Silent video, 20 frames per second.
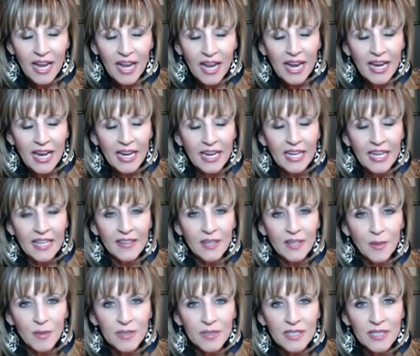And there
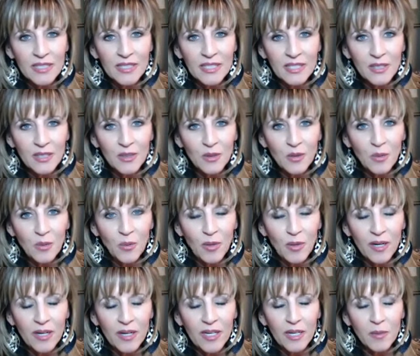was a deal
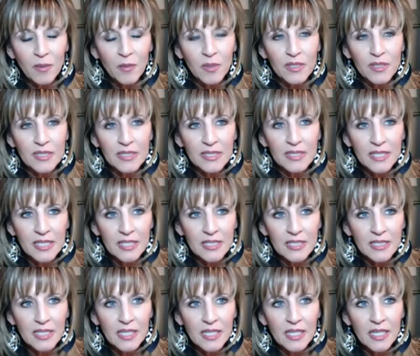where it was
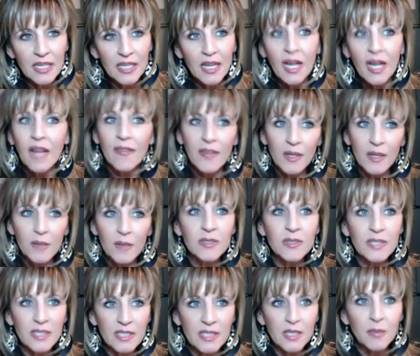60. I think it was
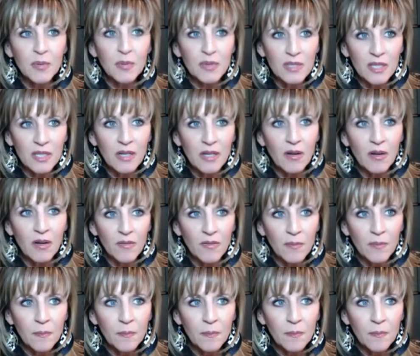60% off.